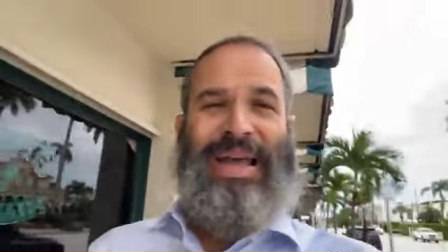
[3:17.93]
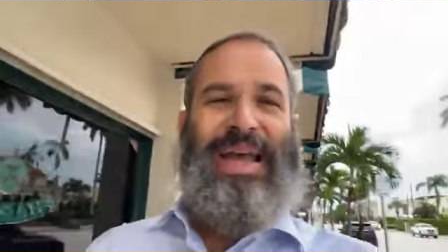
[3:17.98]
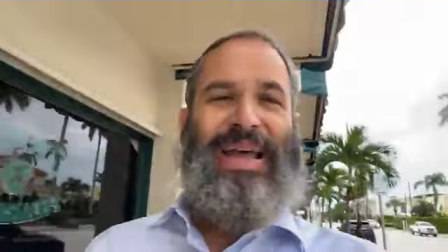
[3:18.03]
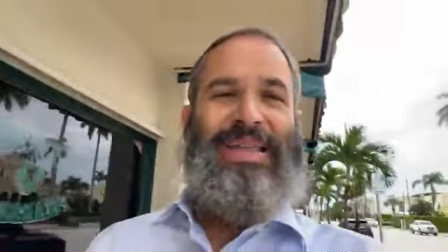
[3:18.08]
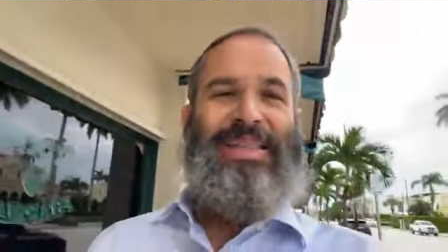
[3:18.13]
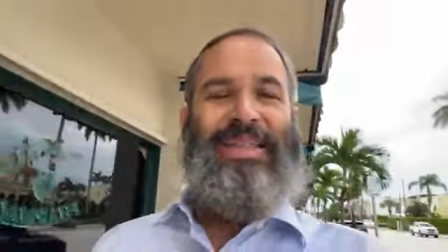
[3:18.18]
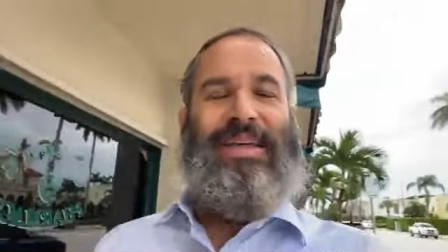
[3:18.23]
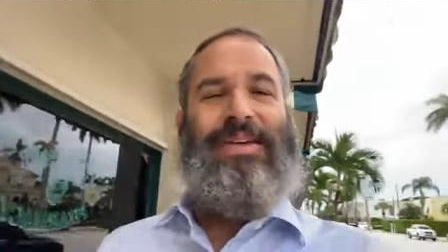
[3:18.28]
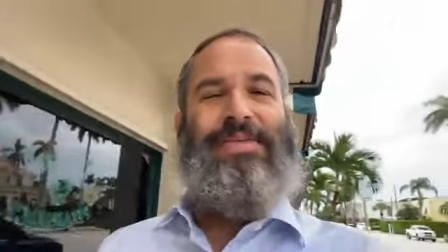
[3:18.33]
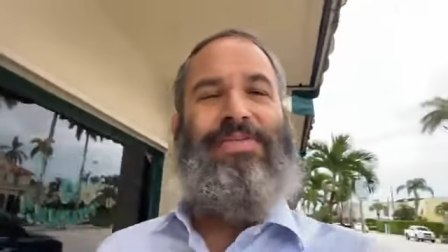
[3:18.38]

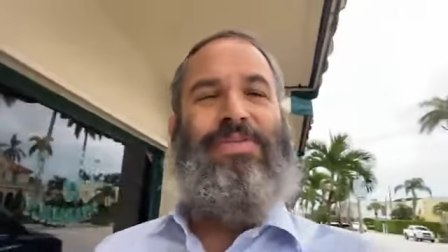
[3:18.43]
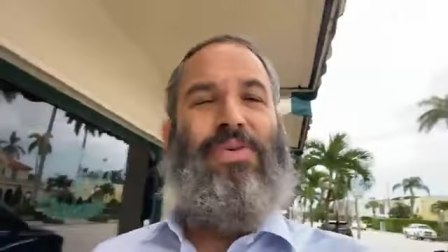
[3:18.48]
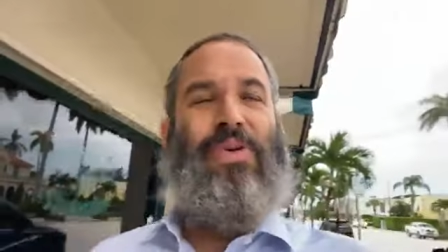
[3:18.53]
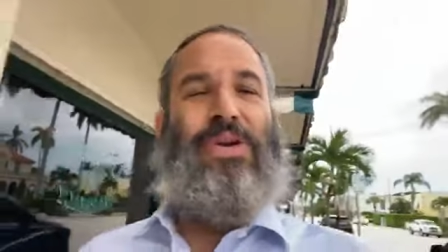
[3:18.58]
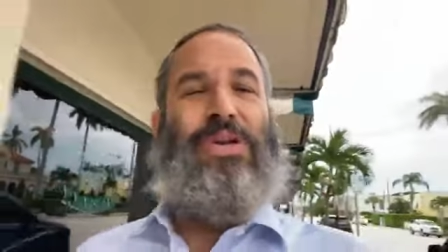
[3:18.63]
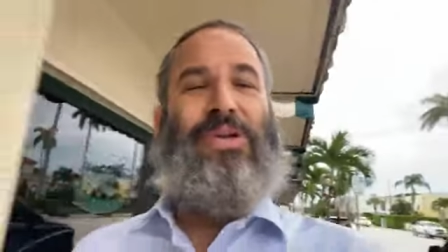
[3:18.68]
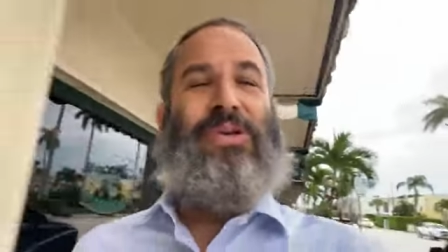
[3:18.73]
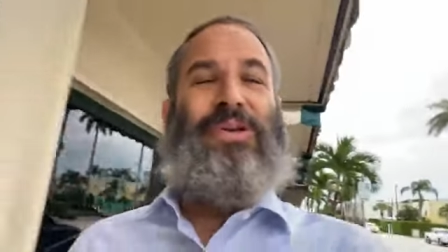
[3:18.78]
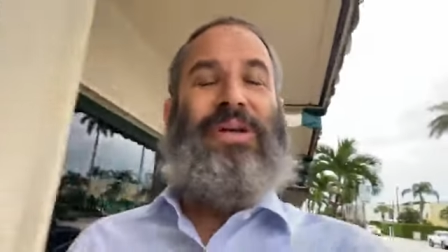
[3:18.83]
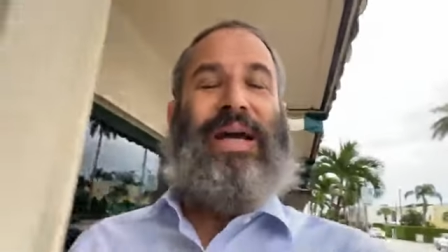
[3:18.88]
and therefore
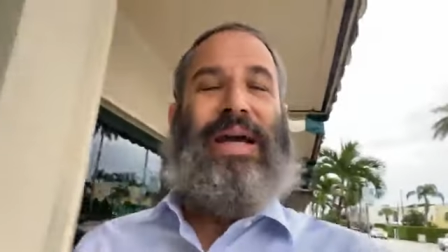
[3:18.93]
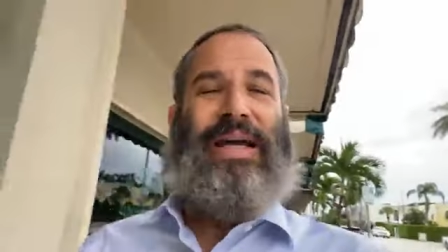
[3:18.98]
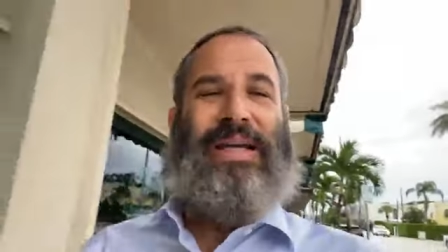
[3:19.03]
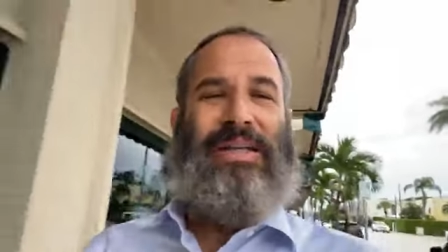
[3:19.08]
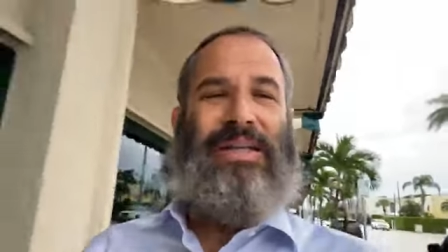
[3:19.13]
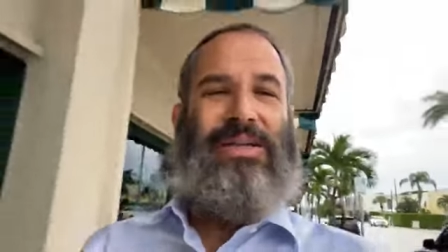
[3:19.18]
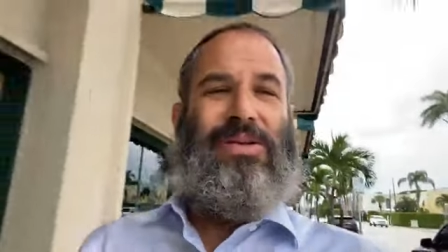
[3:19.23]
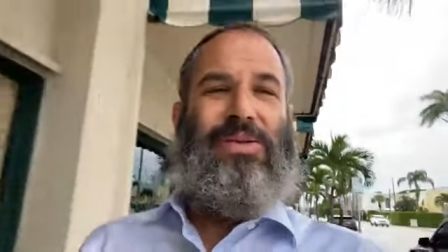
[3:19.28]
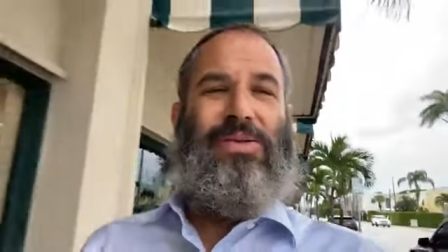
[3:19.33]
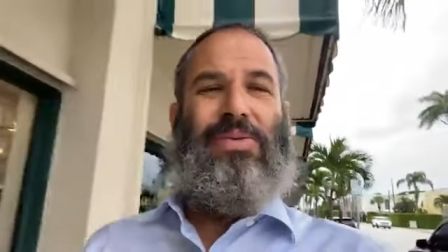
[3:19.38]
unite
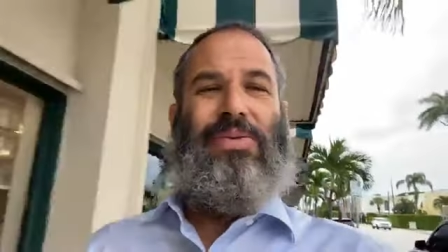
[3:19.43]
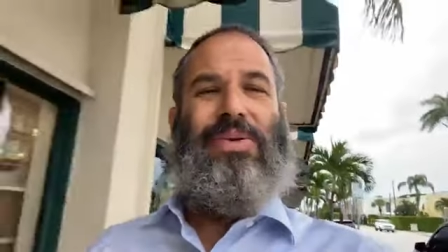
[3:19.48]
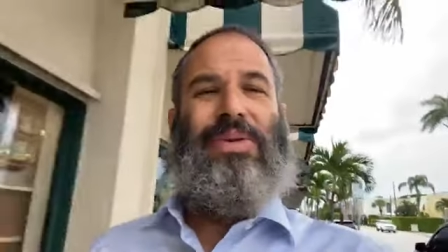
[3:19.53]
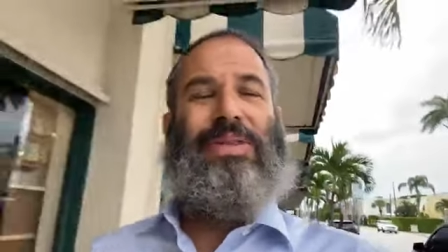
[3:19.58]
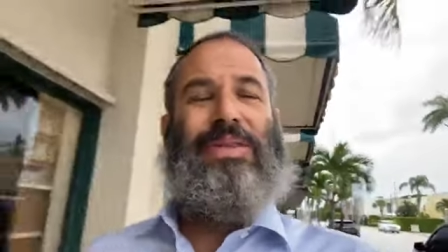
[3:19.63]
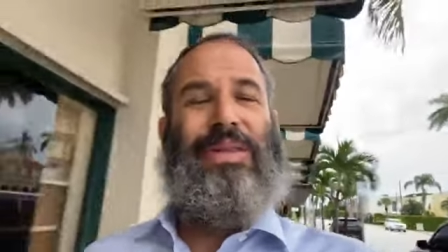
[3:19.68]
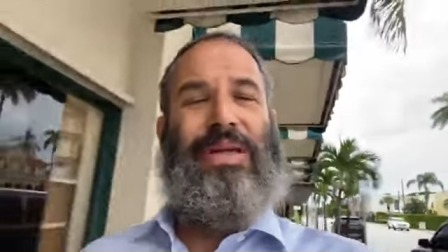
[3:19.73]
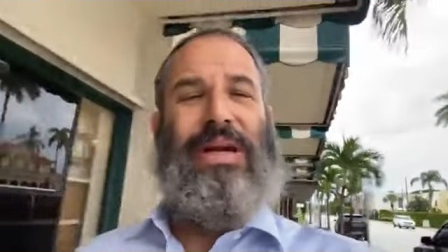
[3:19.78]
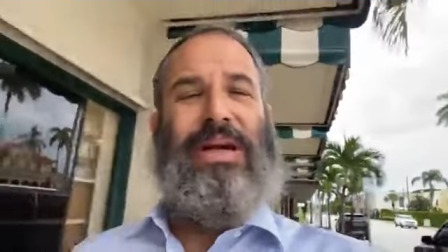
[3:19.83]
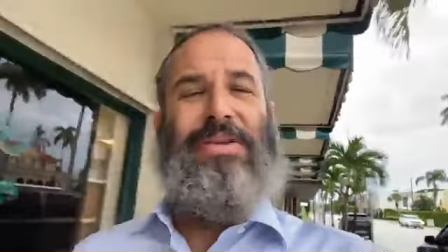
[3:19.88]

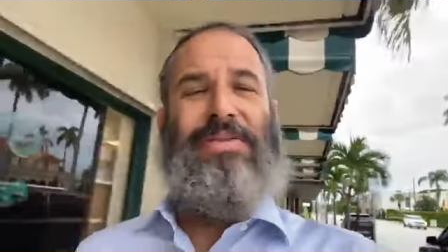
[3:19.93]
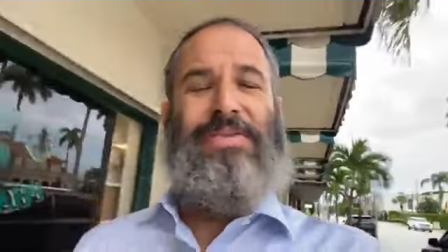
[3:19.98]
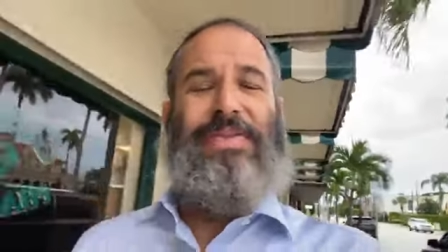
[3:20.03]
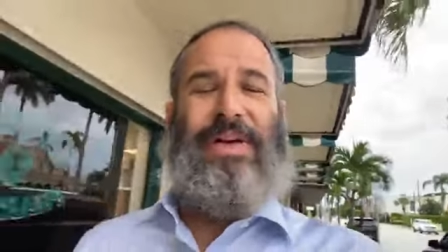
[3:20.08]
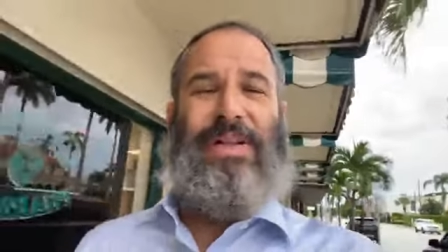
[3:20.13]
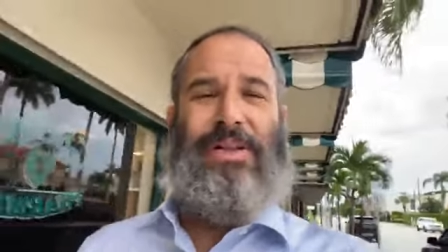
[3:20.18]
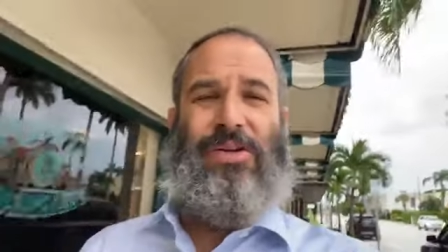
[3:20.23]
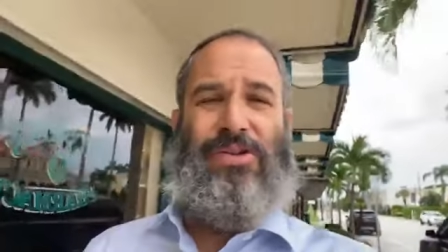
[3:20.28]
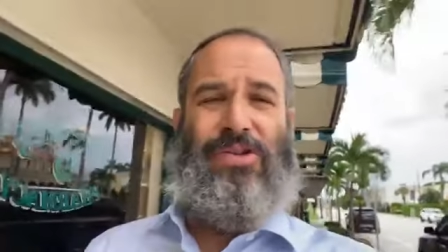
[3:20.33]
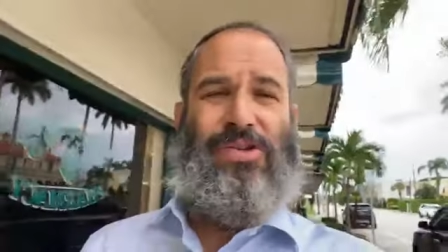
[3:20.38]
with our
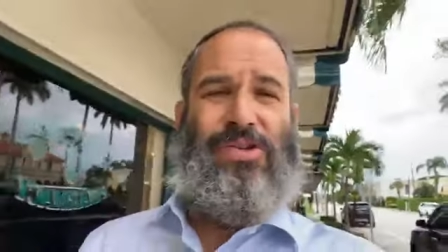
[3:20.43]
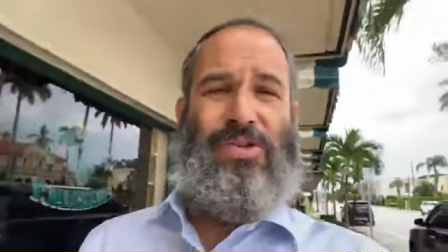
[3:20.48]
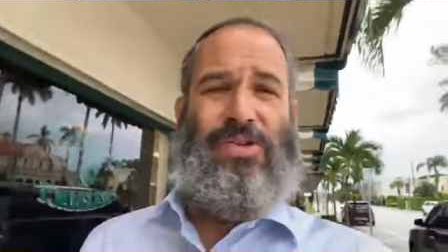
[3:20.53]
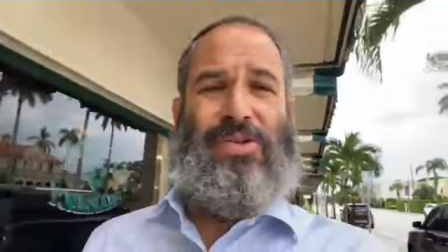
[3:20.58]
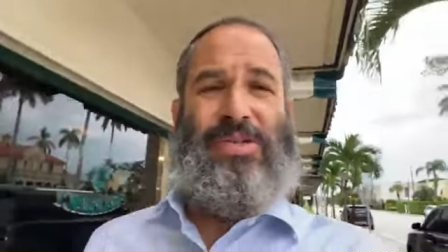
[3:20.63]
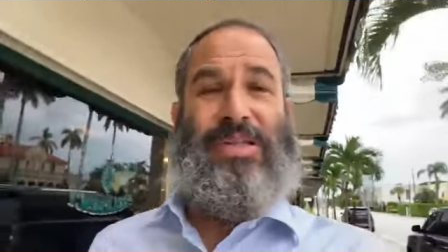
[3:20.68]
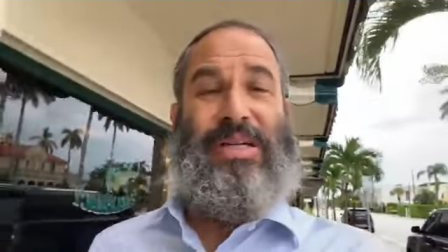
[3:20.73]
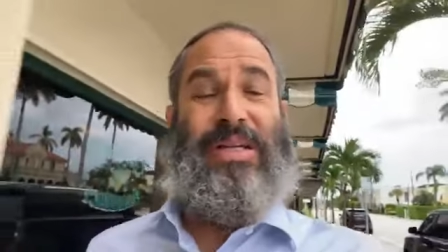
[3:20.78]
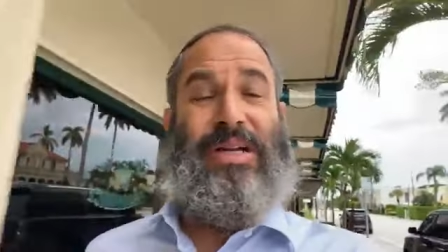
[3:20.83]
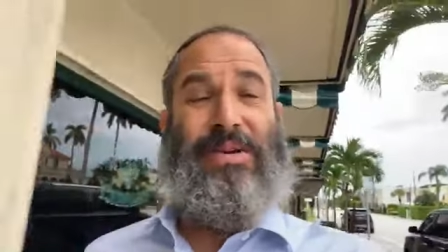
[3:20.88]
fellow
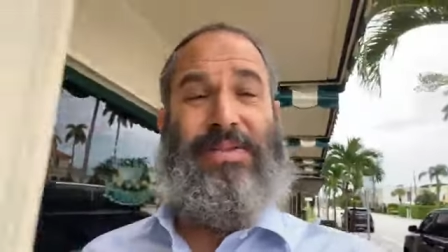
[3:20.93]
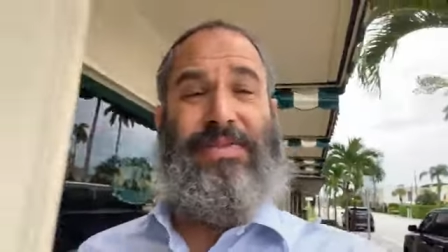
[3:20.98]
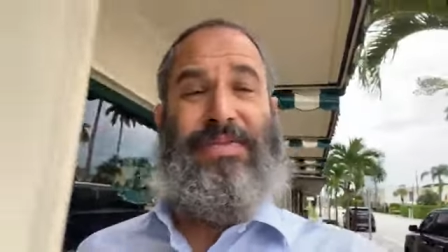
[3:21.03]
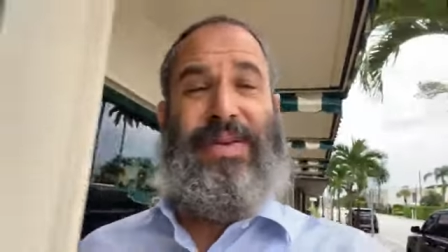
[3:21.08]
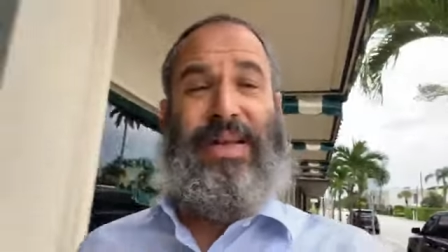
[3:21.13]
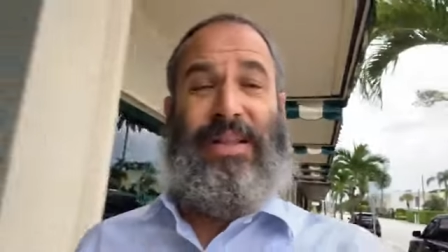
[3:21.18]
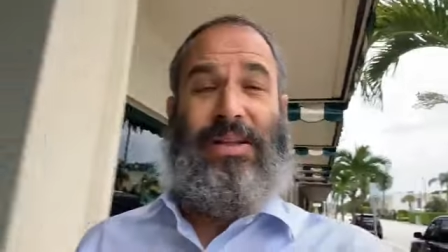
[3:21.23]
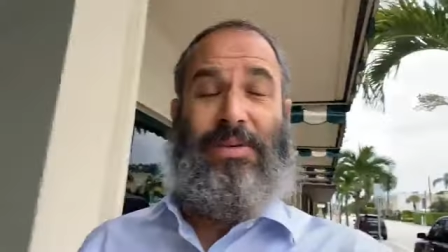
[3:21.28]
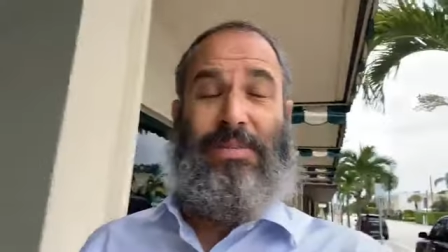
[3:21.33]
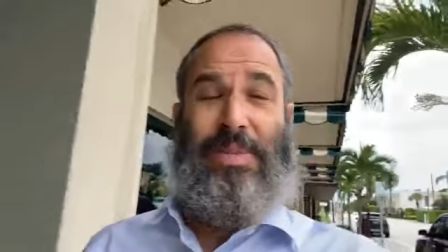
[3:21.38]
Jews and our
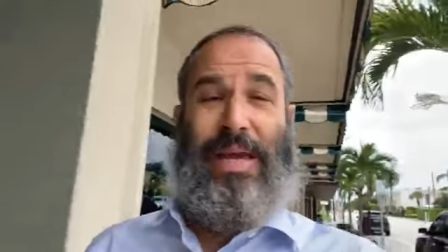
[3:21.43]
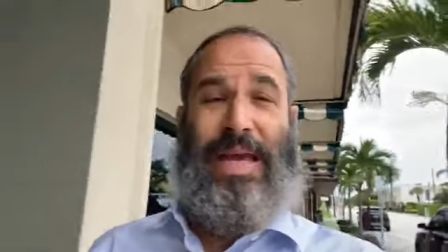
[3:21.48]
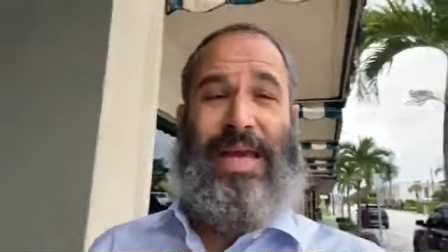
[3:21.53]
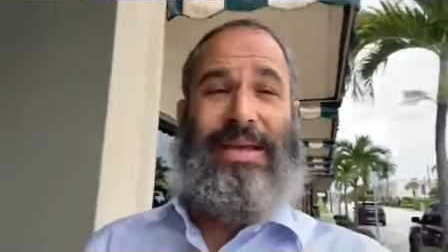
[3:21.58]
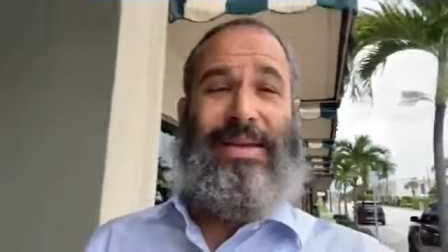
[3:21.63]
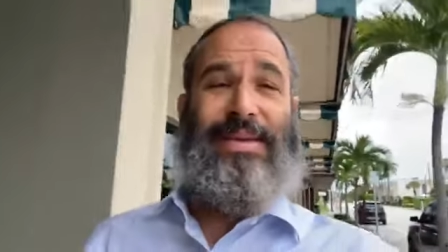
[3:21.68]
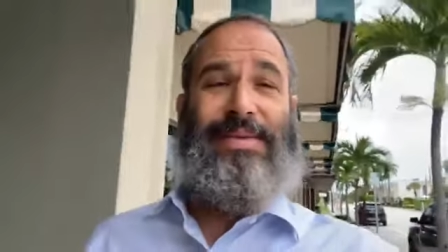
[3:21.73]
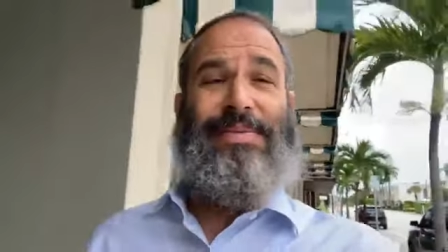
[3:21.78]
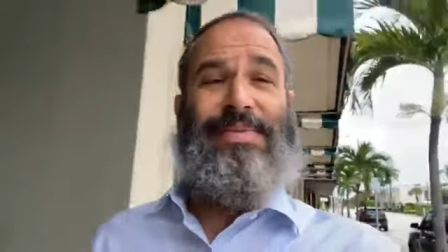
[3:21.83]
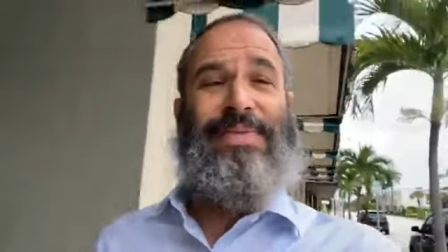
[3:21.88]
fellow
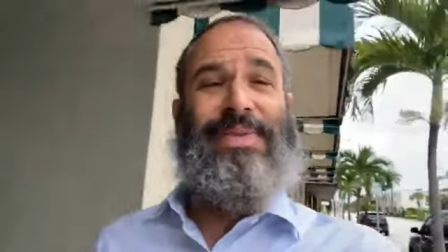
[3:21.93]
man.